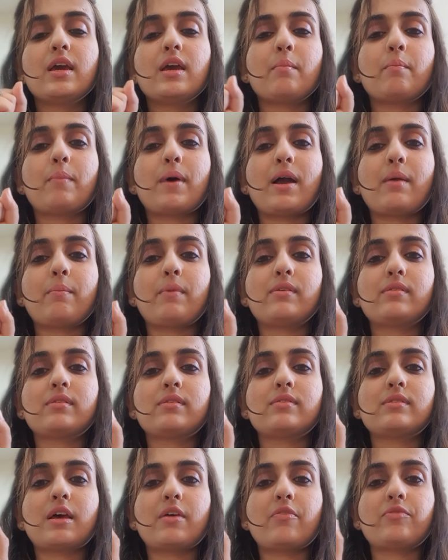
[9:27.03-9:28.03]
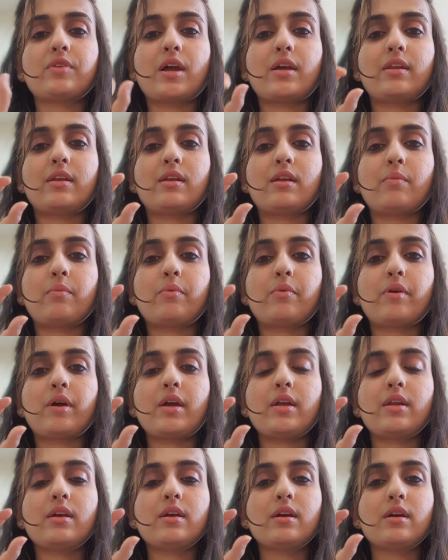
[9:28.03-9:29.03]
my muscles have tightened up
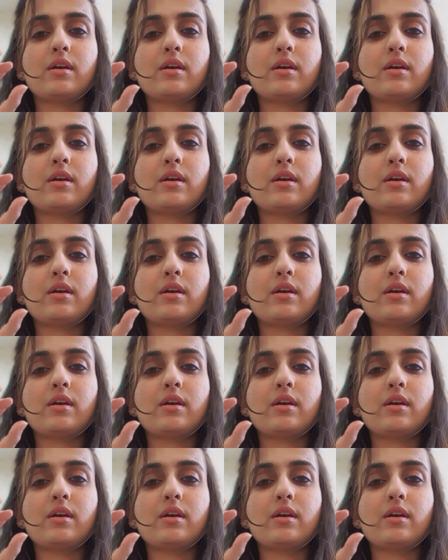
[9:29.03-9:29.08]
right